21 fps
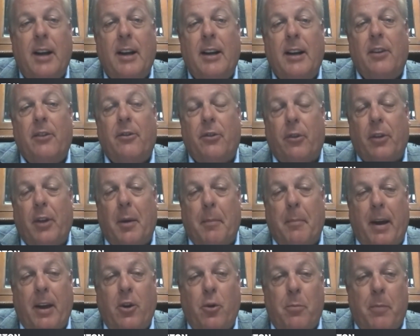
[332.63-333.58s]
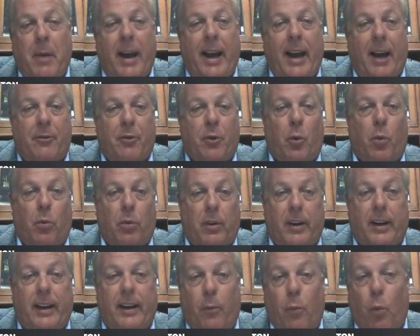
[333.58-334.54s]
so they may you may have
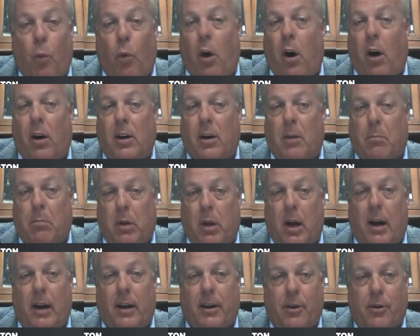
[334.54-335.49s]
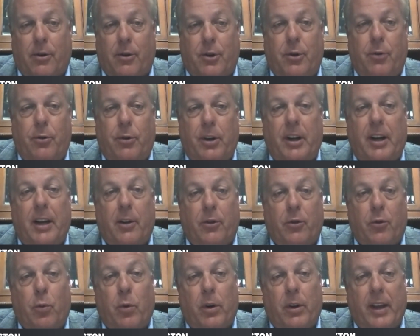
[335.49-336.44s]
to walk a block or two to
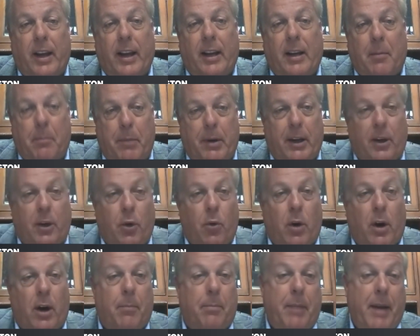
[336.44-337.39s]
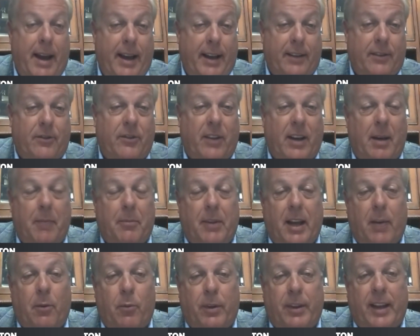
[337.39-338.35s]
get to where they can pick you up and same
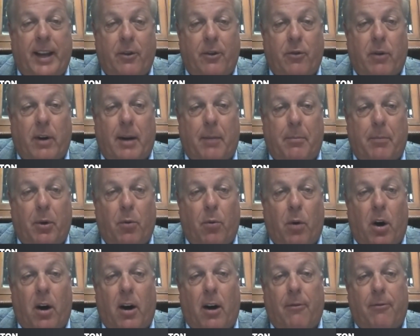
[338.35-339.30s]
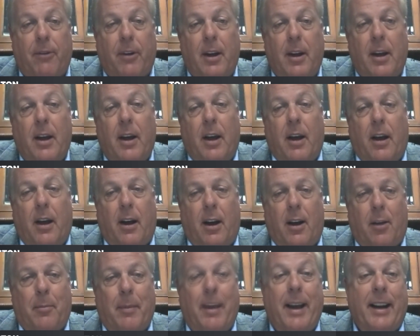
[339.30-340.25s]
thing when they drop you off
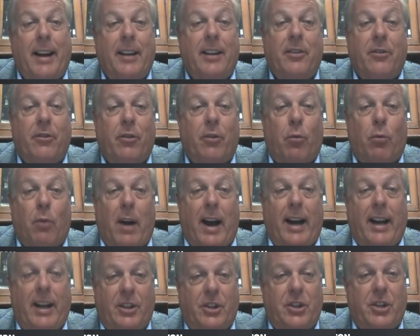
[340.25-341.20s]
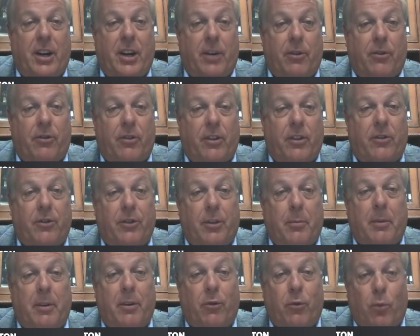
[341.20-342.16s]
um, and it is a ride share
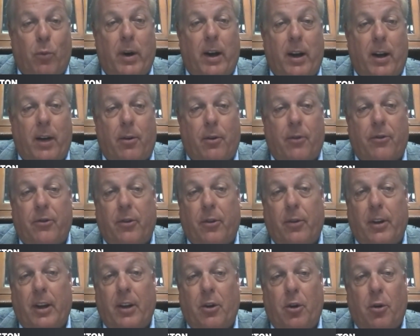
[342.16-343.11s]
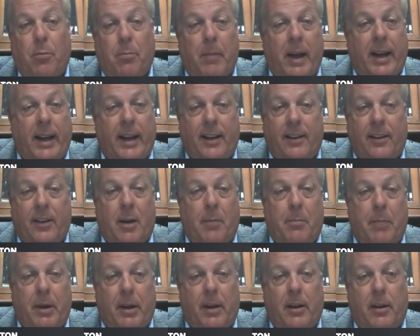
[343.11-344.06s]
system as well so that you may end
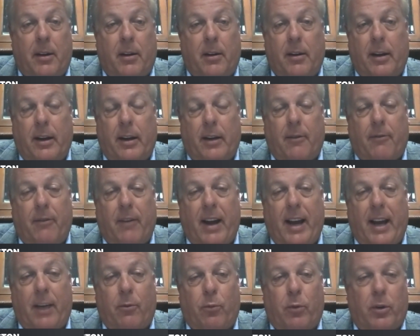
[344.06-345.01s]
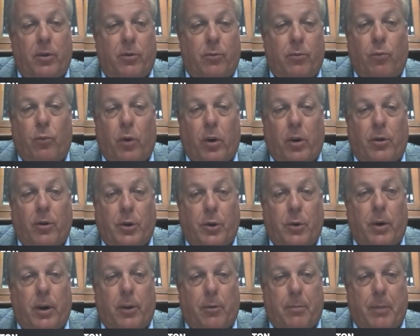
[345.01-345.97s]
up in a in a van with one or
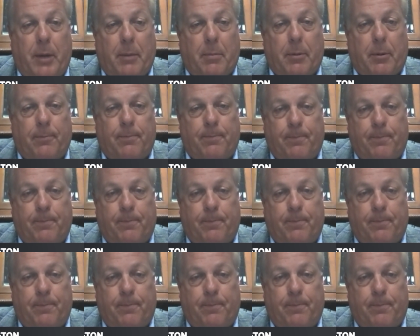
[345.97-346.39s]
two other people